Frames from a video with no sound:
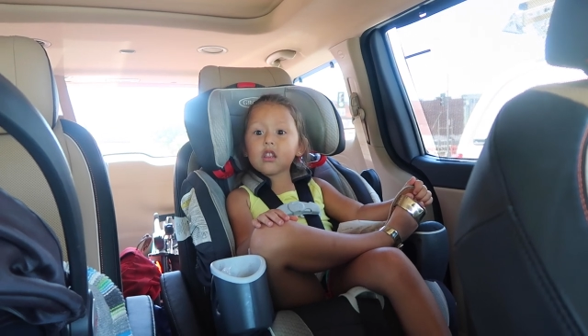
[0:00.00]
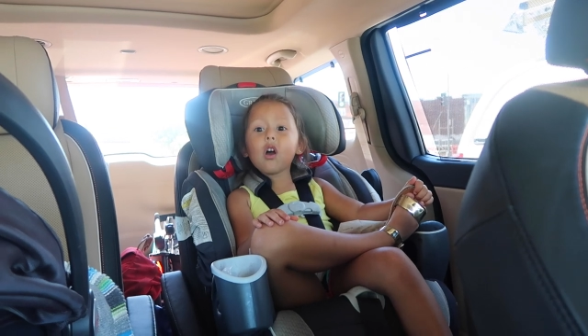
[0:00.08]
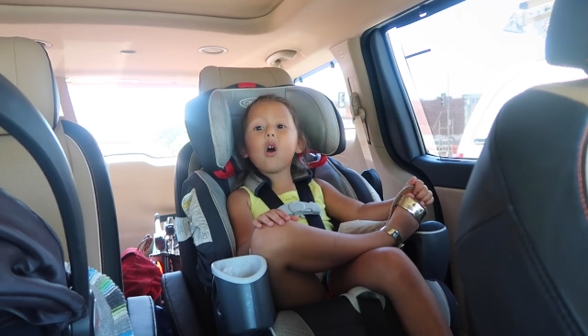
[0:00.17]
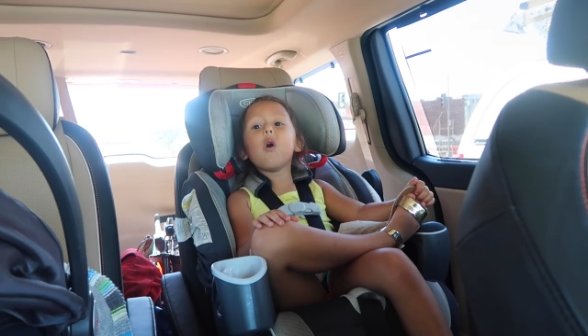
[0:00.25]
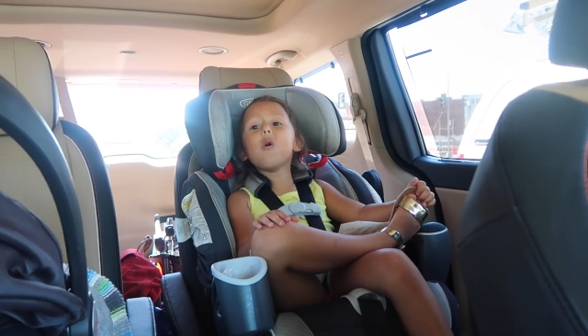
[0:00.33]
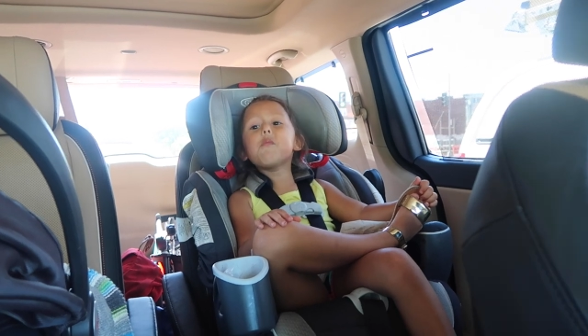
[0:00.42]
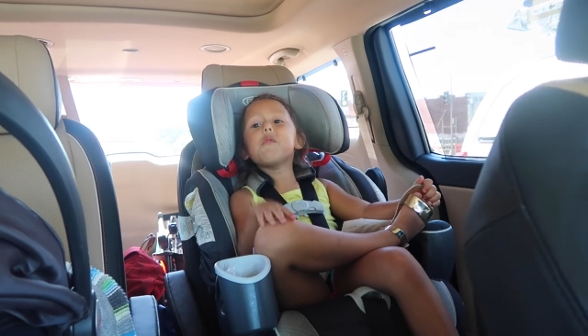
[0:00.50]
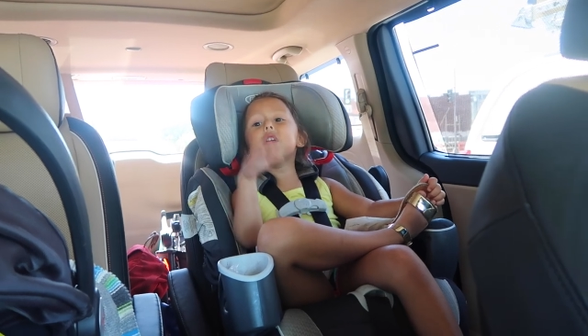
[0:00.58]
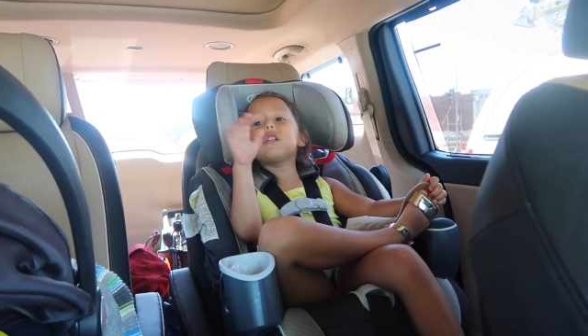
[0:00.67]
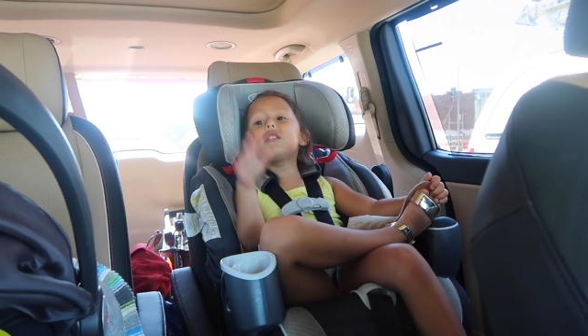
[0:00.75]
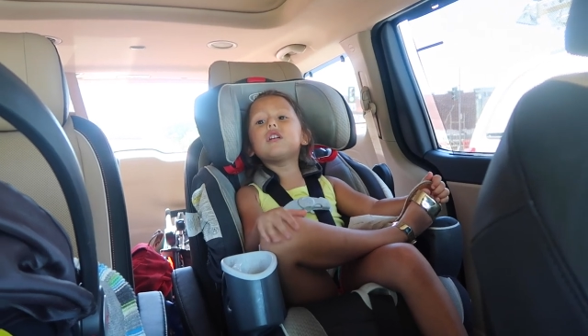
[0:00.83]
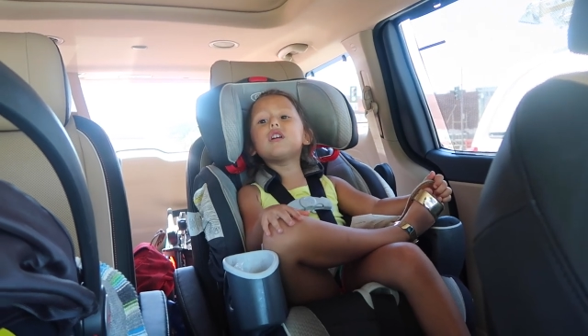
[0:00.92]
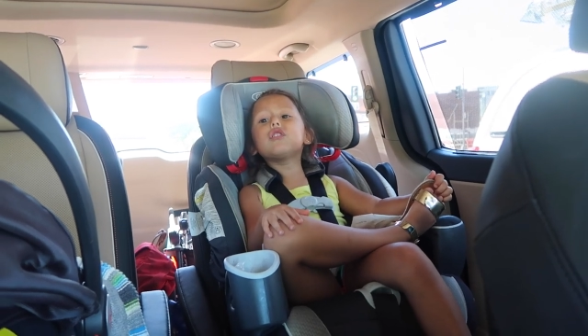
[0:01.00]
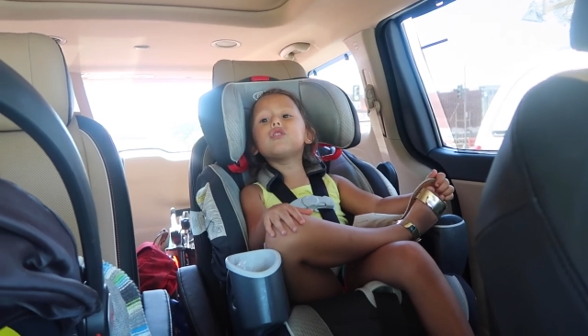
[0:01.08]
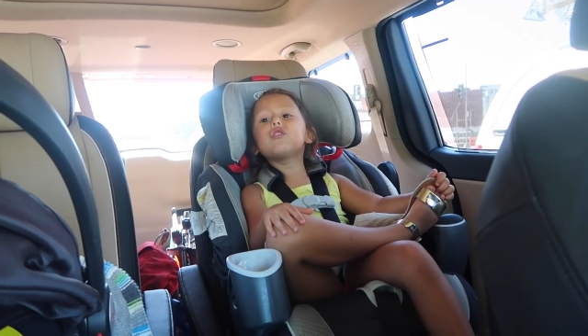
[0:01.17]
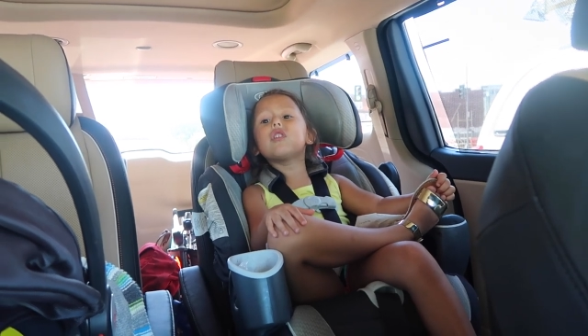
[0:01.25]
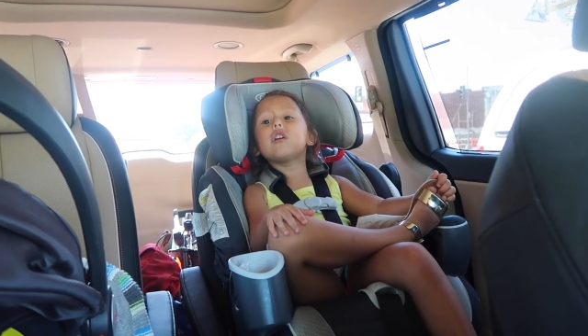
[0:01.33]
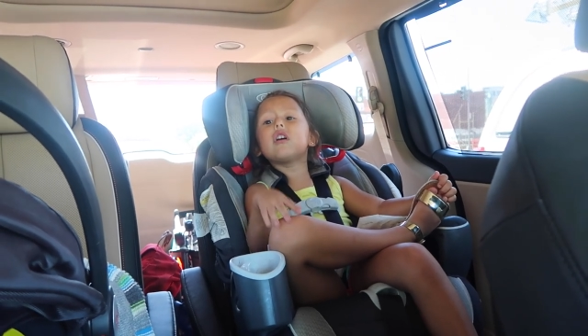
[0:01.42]
No, but just
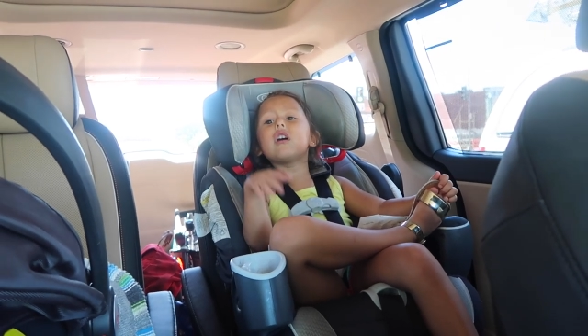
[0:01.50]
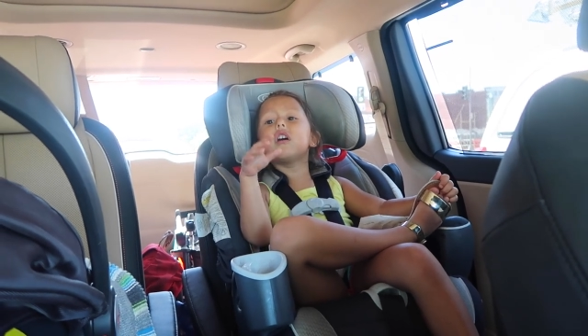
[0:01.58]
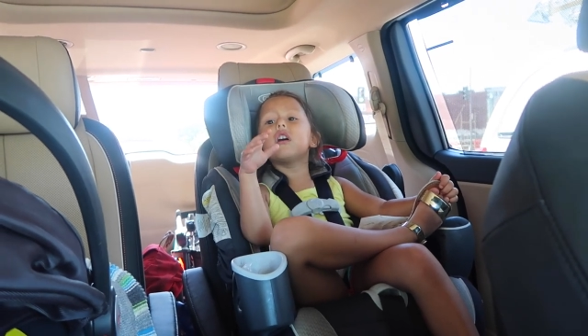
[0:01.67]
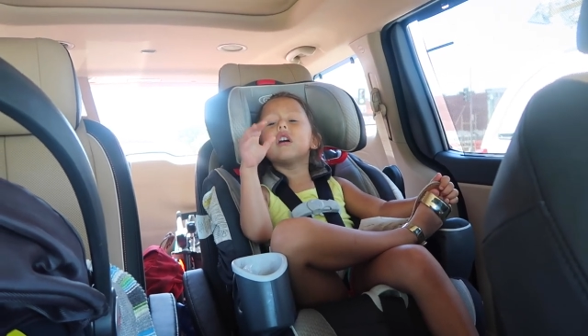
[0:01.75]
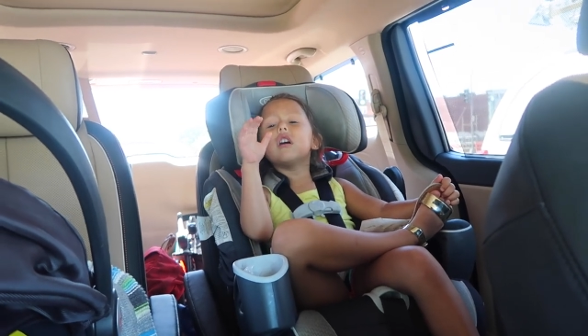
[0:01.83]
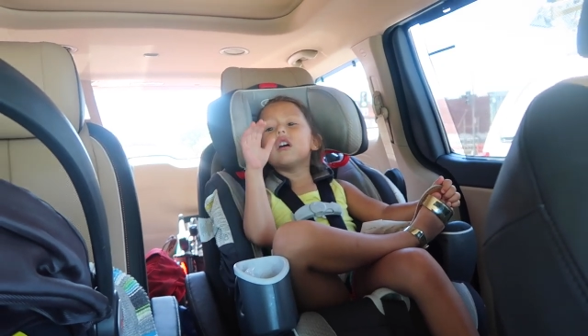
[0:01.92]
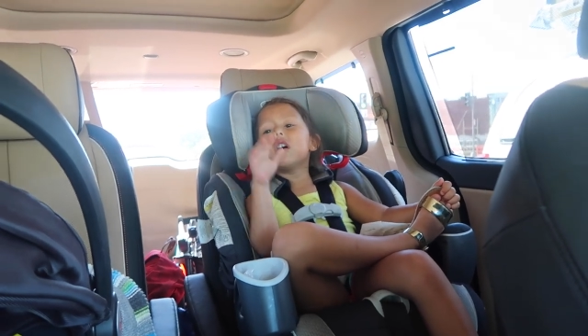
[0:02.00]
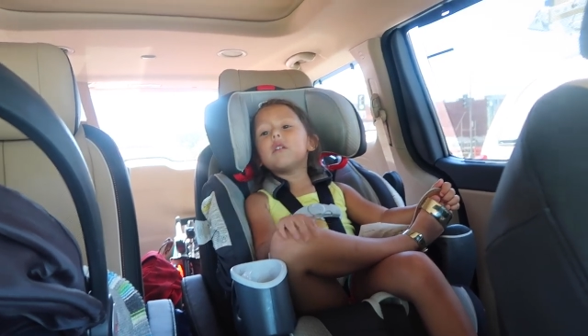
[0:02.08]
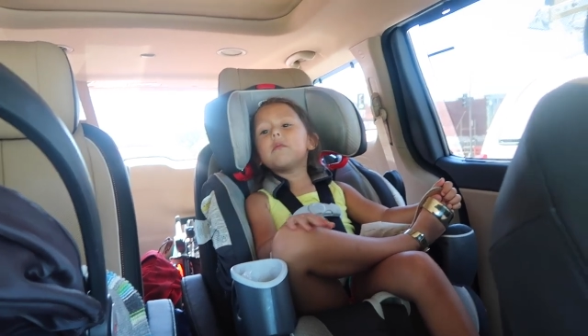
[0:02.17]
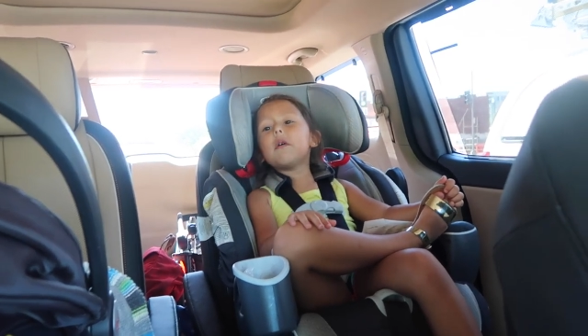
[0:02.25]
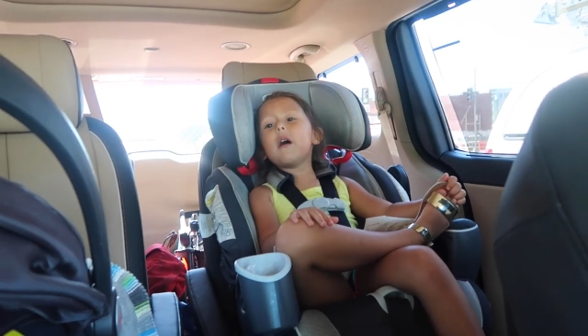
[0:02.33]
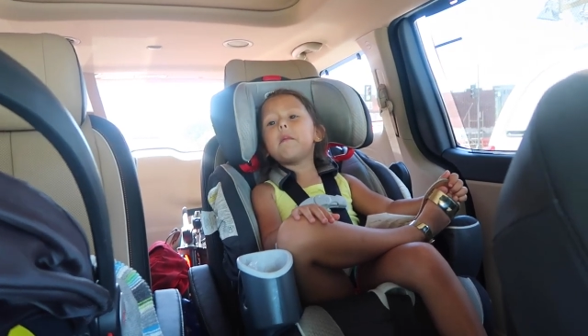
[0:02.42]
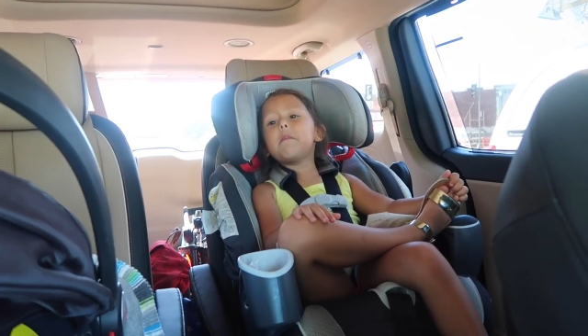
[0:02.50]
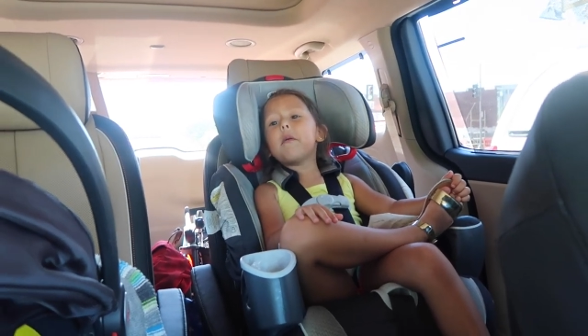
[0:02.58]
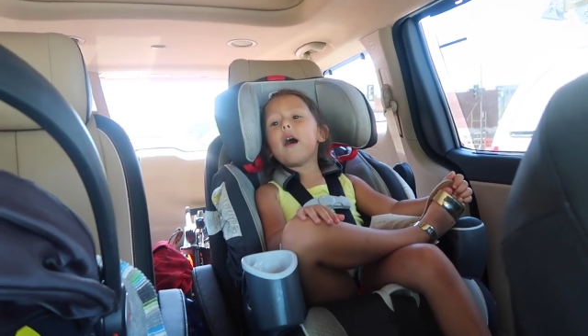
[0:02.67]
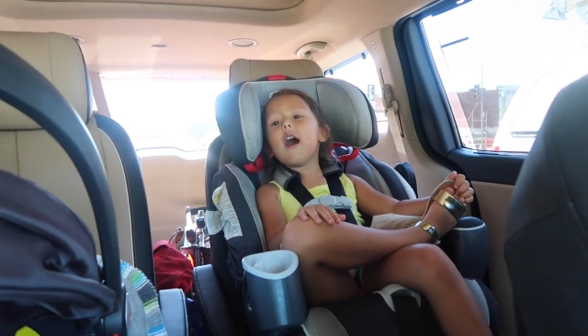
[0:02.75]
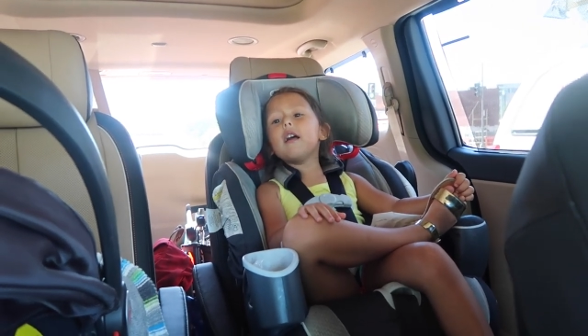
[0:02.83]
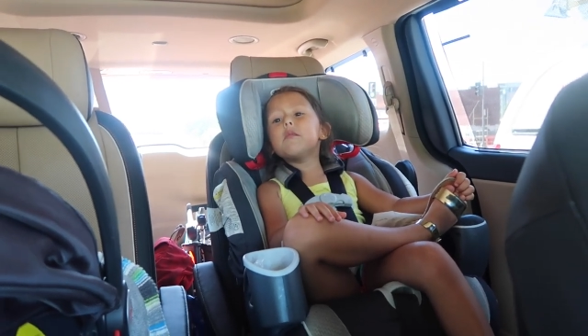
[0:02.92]
the Rat
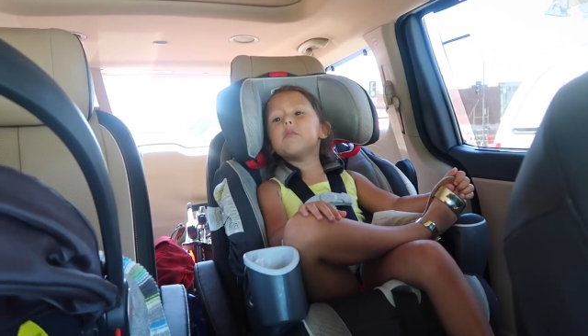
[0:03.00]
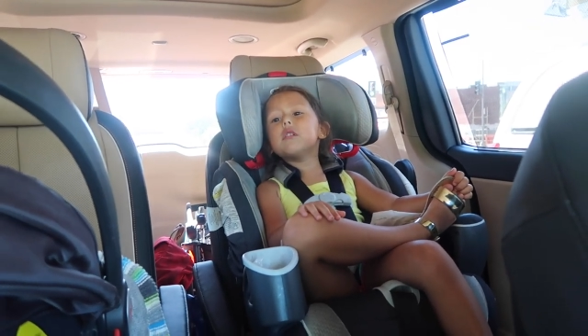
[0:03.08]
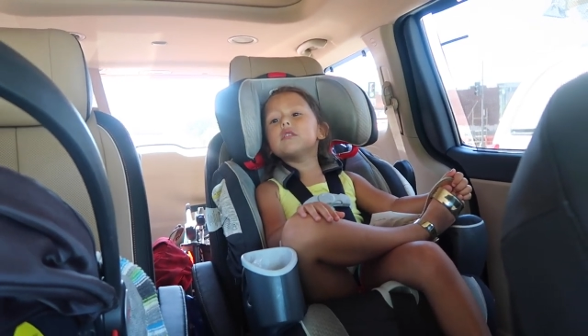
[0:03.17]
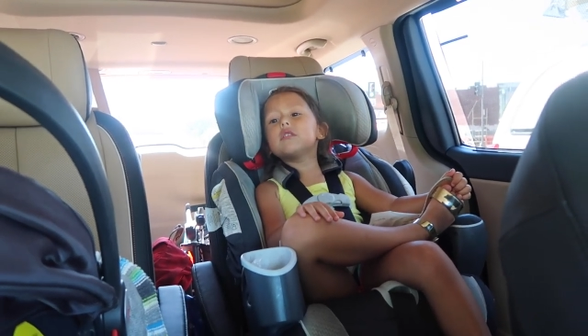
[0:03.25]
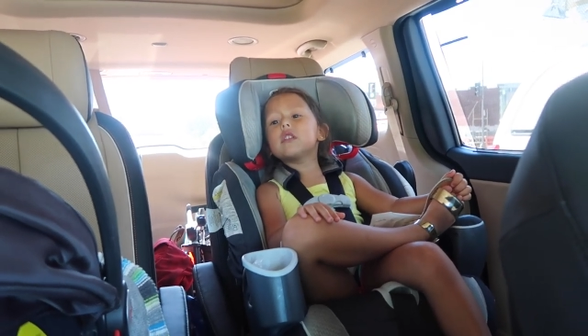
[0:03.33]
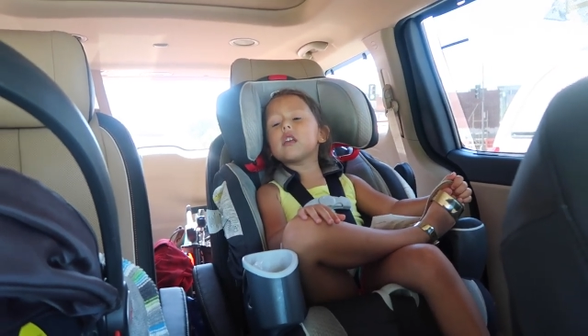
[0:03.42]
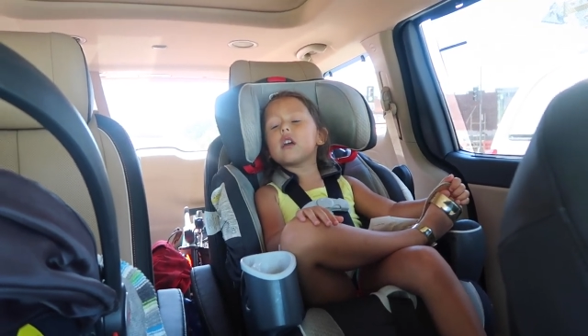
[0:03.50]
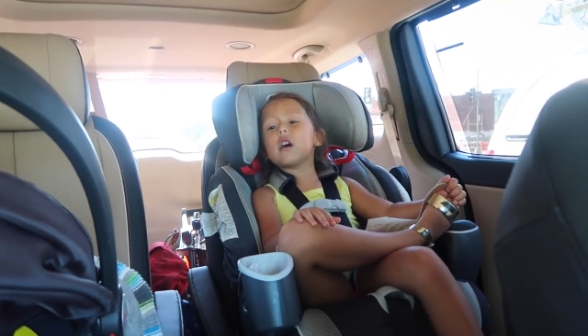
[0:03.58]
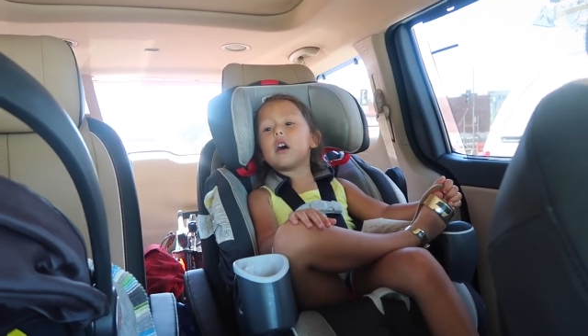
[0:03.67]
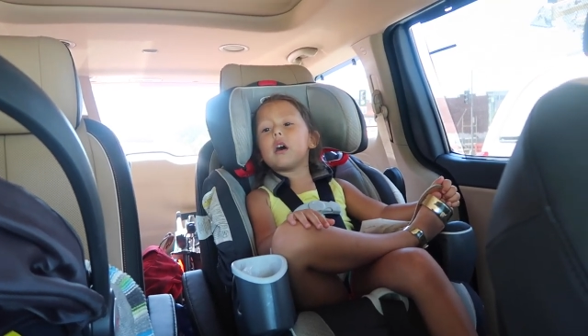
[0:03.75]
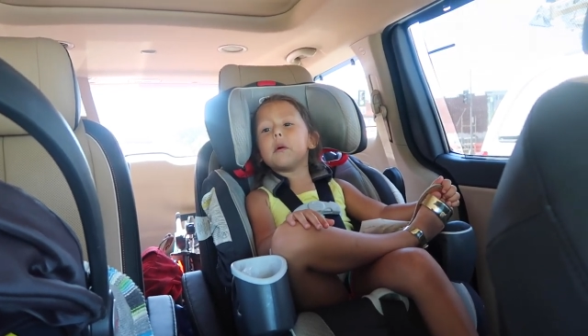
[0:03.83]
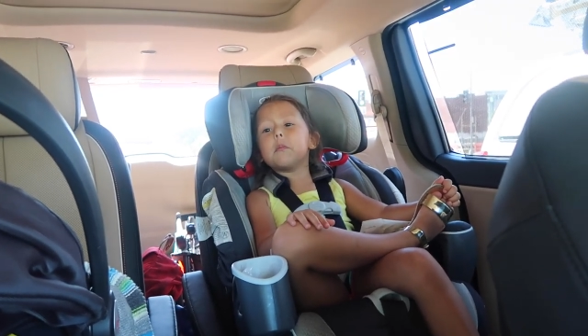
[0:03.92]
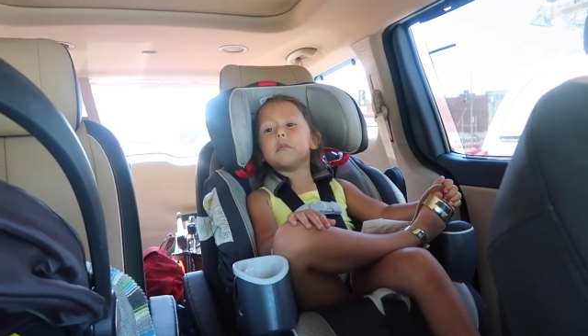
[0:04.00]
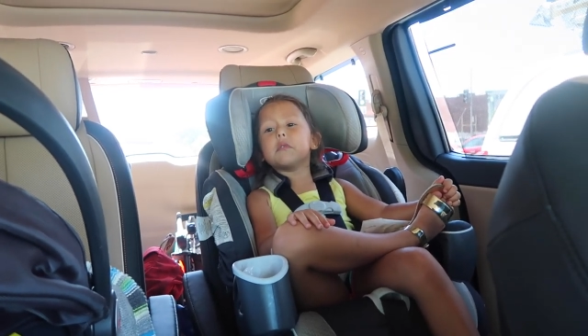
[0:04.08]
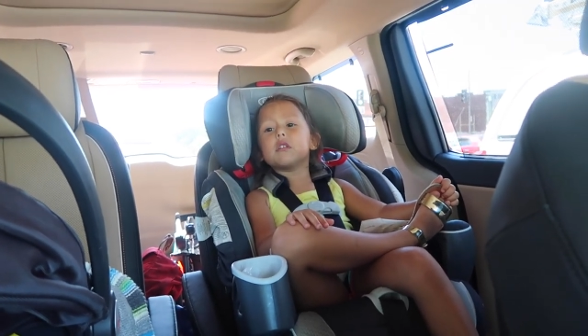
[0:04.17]
Pine Museum. Oh,